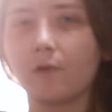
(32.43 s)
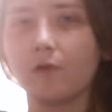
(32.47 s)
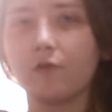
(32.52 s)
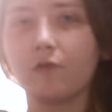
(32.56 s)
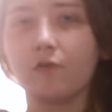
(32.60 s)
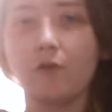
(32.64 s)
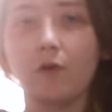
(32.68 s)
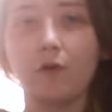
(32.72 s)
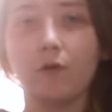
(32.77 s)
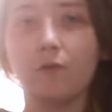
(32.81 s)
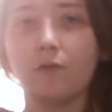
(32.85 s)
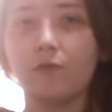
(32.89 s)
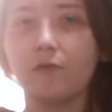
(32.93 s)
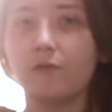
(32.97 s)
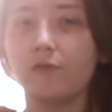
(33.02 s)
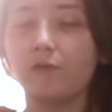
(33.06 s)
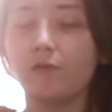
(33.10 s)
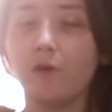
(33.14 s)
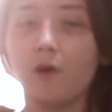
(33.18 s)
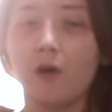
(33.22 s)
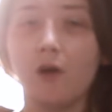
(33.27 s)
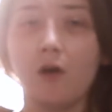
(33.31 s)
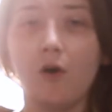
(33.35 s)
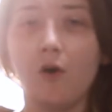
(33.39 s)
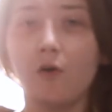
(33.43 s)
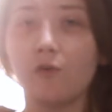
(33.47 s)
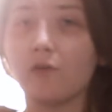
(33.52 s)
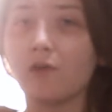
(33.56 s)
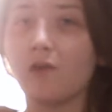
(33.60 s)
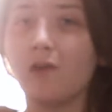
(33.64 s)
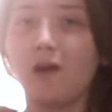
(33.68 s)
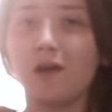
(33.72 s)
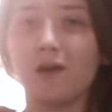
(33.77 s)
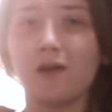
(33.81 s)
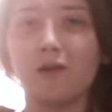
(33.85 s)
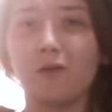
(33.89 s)
So
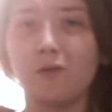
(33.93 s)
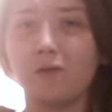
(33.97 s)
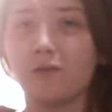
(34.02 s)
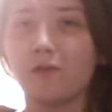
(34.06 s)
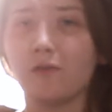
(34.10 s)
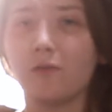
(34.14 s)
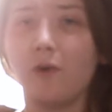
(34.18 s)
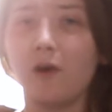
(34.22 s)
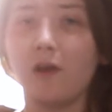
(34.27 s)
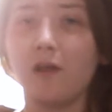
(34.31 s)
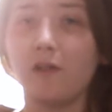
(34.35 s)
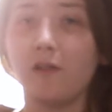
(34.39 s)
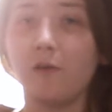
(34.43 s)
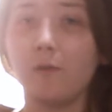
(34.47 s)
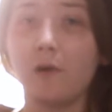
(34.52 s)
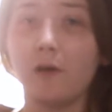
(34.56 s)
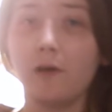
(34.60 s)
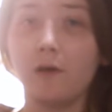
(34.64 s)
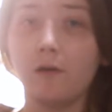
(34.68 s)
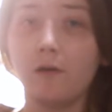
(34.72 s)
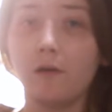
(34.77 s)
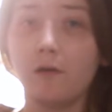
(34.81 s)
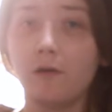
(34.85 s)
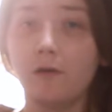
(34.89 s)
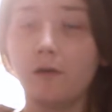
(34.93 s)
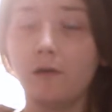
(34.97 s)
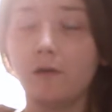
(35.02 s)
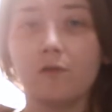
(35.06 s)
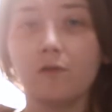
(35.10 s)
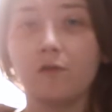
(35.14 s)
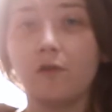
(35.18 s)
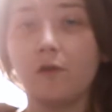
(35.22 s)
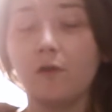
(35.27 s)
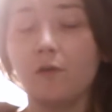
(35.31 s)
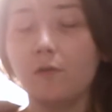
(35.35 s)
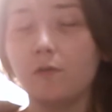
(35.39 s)
overclocking was quite limited.
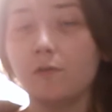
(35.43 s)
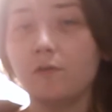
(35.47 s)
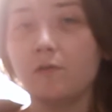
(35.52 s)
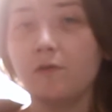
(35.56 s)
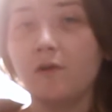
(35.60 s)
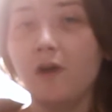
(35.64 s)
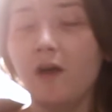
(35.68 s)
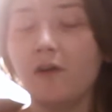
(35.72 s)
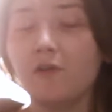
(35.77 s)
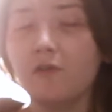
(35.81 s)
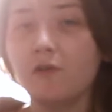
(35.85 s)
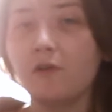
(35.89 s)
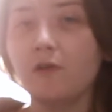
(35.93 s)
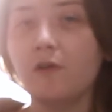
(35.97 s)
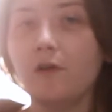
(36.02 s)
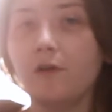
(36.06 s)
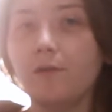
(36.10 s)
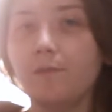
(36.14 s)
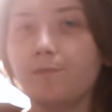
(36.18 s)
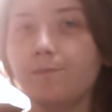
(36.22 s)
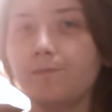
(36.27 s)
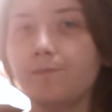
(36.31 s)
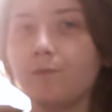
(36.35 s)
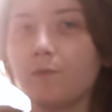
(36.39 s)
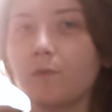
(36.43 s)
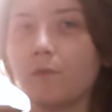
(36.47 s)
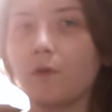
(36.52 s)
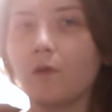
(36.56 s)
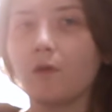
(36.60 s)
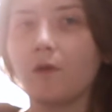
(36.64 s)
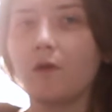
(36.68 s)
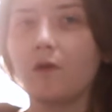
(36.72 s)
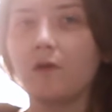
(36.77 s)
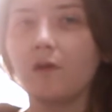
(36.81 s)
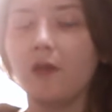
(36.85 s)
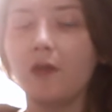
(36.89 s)
So naturally,
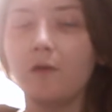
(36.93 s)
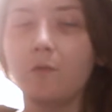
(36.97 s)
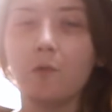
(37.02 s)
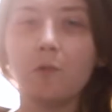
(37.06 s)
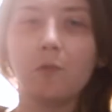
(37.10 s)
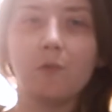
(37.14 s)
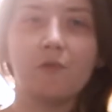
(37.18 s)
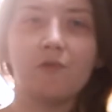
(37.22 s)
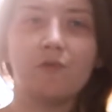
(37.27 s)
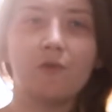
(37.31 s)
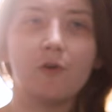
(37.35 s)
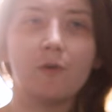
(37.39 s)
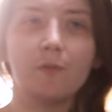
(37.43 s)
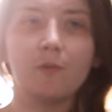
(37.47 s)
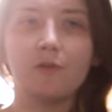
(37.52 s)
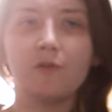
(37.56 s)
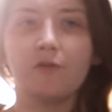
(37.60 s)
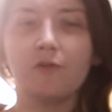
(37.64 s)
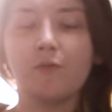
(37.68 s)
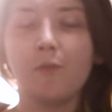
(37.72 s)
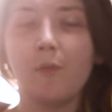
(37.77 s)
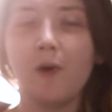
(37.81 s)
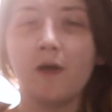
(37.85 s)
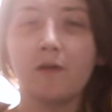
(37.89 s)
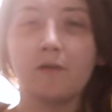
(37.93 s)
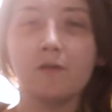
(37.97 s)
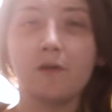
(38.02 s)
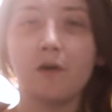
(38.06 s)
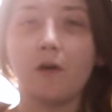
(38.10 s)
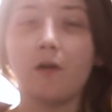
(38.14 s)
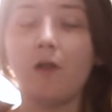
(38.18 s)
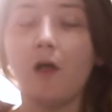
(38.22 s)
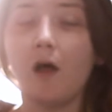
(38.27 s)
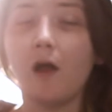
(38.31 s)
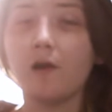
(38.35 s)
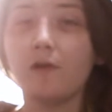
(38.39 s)
gaming performance depends on
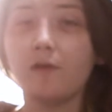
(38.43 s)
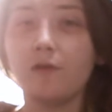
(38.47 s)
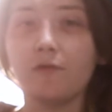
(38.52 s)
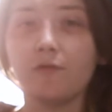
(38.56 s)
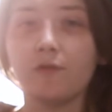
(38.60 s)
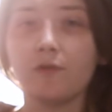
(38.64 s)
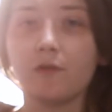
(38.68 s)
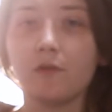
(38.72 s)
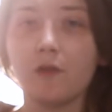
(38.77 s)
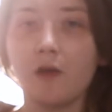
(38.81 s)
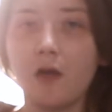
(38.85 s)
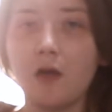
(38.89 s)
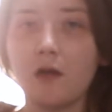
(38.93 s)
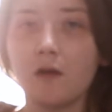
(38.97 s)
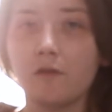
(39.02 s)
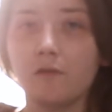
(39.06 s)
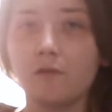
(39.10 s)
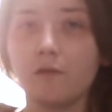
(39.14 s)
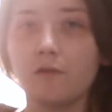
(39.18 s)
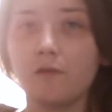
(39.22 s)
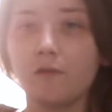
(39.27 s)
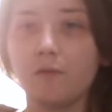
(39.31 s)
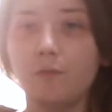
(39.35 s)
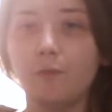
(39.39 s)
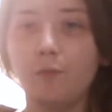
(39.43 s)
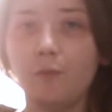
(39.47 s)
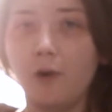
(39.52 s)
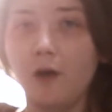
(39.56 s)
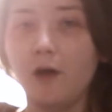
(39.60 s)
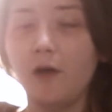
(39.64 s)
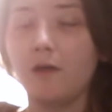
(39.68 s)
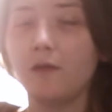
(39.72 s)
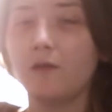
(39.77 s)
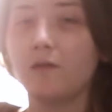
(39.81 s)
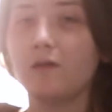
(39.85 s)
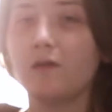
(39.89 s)
a lot of different things,
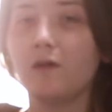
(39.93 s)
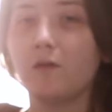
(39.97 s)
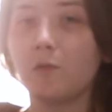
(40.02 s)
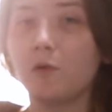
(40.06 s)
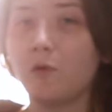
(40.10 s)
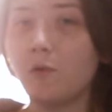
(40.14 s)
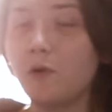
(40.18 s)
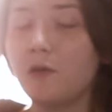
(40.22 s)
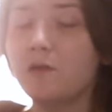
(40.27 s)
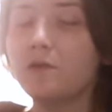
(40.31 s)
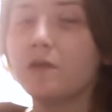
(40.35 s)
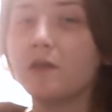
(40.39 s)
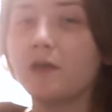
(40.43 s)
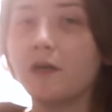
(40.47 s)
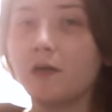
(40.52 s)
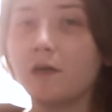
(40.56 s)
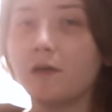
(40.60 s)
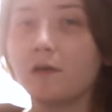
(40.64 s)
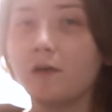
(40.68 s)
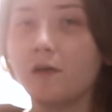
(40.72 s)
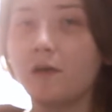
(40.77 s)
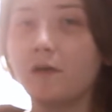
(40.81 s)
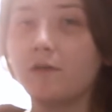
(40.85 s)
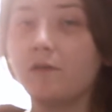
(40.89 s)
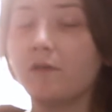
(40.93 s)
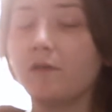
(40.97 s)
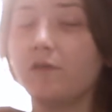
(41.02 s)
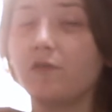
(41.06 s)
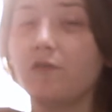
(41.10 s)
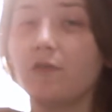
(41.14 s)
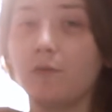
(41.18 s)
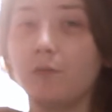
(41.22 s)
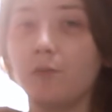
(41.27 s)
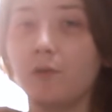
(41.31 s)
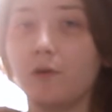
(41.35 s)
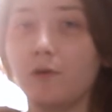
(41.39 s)
but the number one thing is the
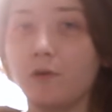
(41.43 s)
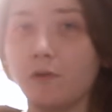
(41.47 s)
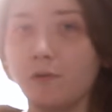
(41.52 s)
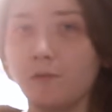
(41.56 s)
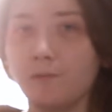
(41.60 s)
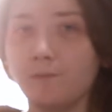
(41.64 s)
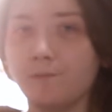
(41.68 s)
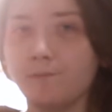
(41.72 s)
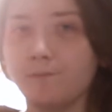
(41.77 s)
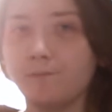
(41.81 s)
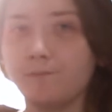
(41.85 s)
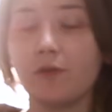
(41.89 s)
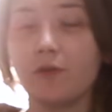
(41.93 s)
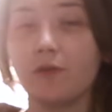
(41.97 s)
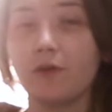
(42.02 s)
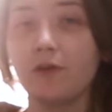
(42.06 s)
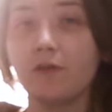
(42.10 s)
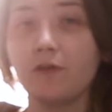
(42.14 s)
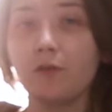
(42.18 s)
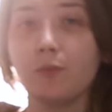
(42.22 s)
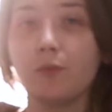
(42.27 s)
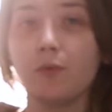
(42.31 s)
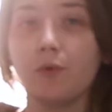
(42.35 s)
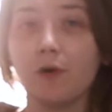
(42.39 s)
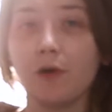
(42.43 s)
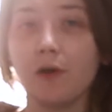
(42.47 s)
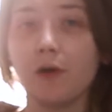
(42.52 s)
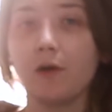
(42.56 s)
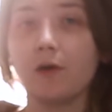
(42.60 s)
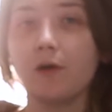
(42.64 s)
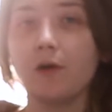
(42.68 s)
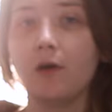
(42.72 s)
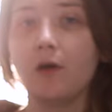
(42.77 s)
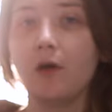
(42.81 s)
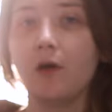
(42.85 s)
GPU. There is a point